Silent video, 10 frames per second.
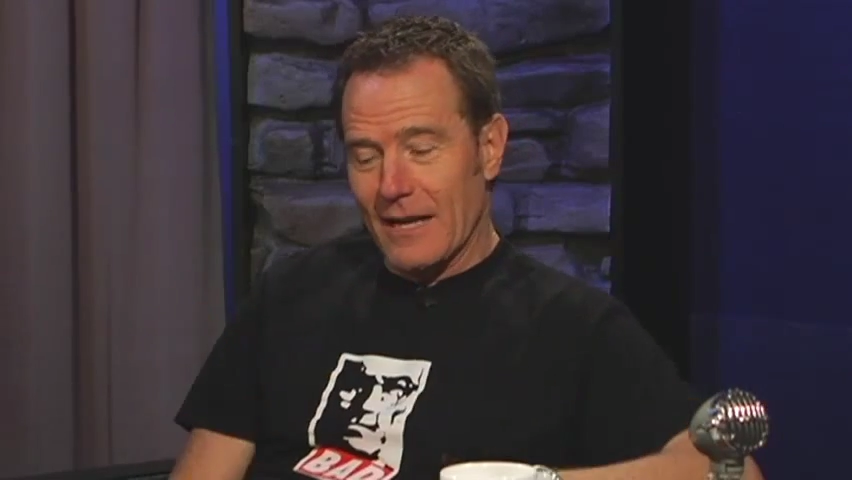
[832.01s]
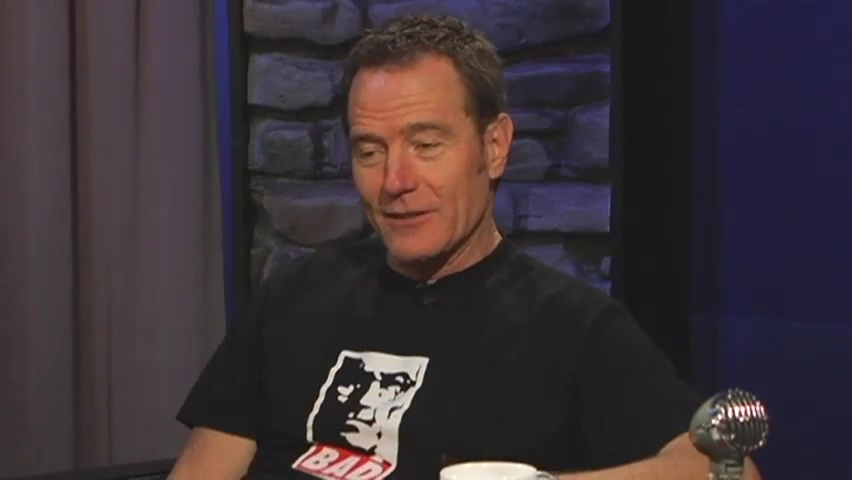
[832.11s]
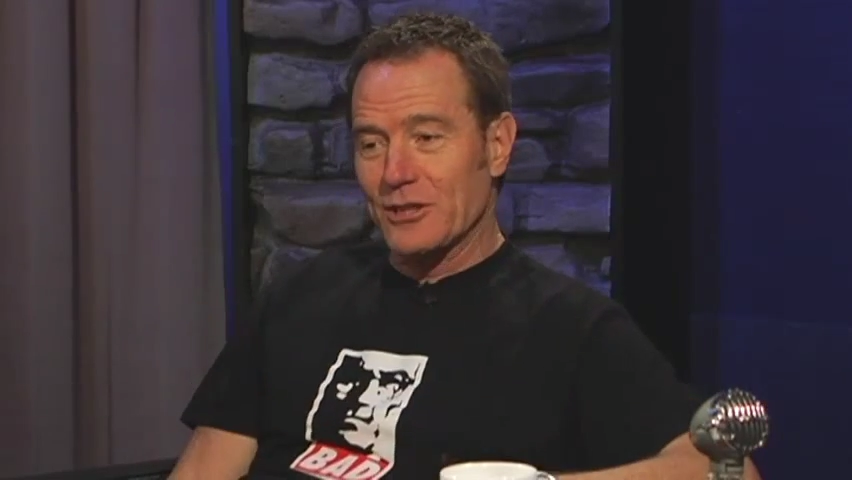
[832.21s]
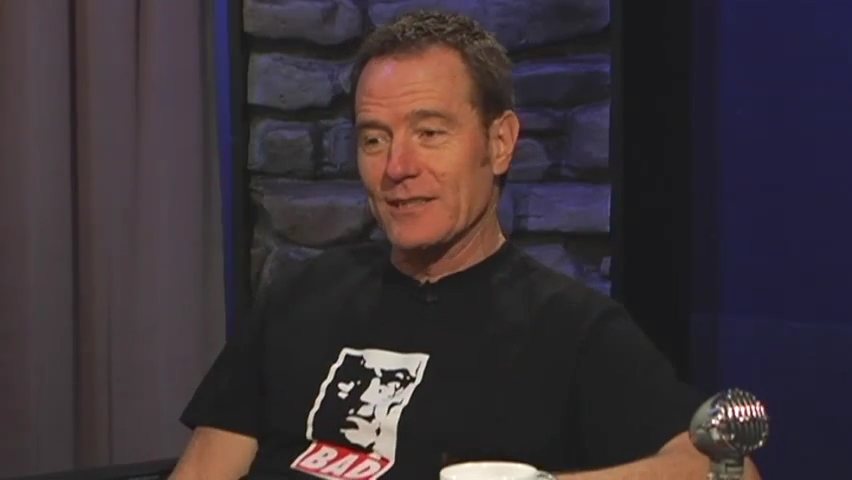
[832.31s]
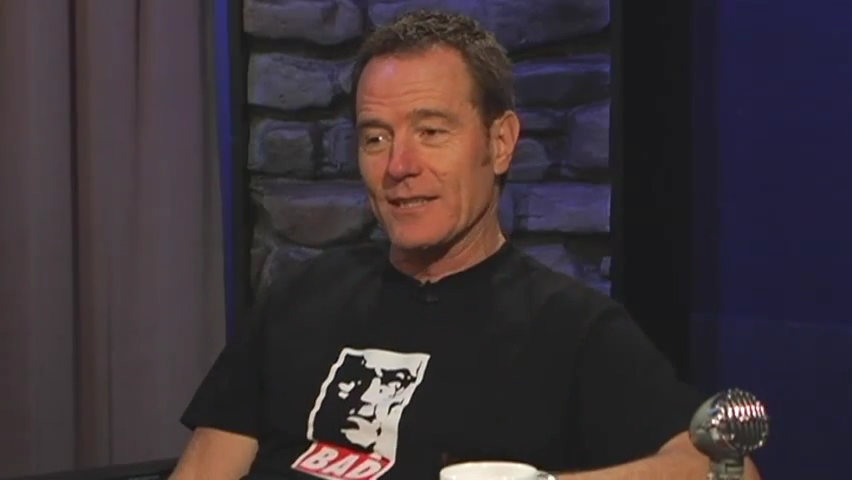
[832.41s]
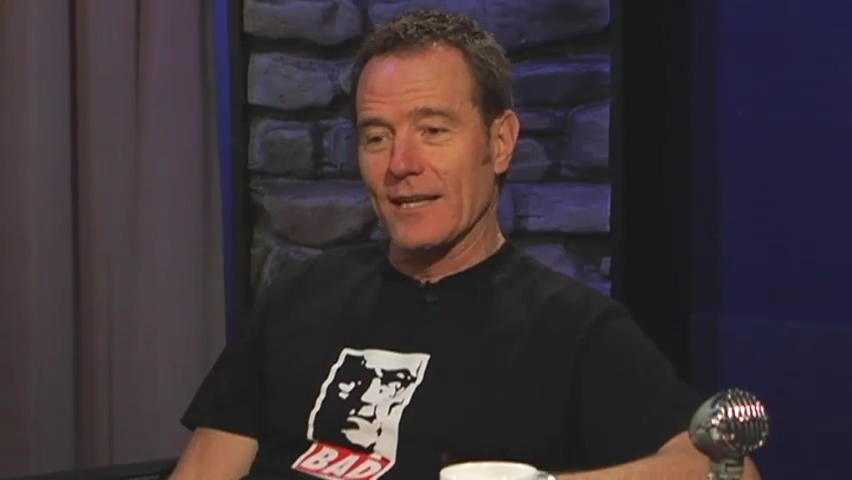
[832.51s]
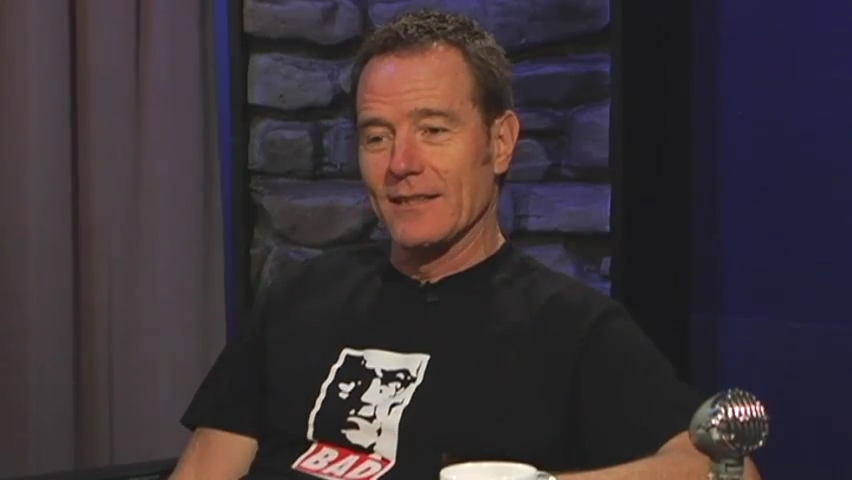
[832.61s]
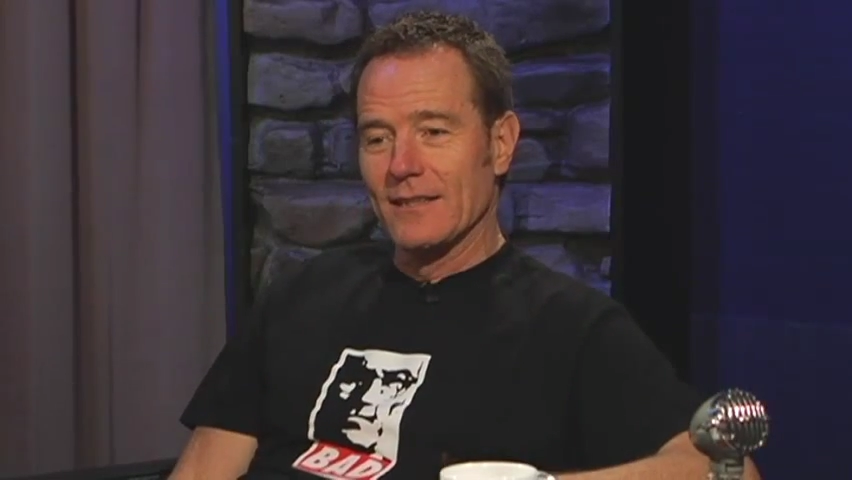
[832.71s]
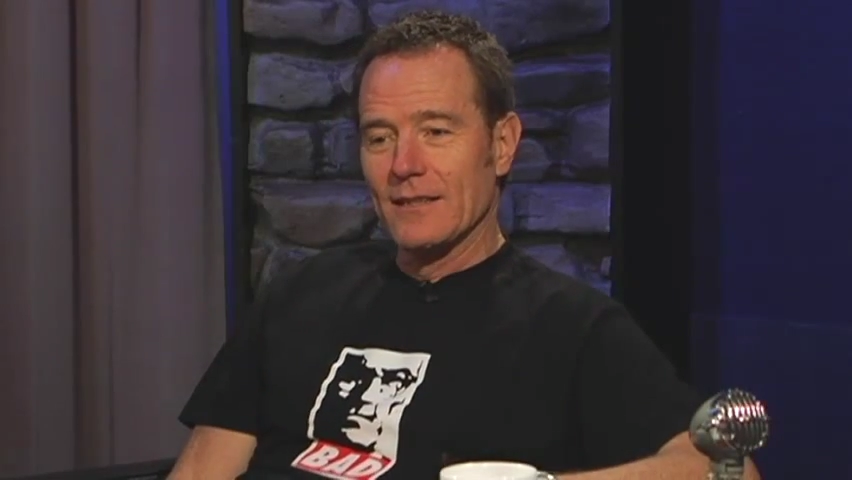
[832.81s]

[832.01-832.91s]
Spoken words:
and she said,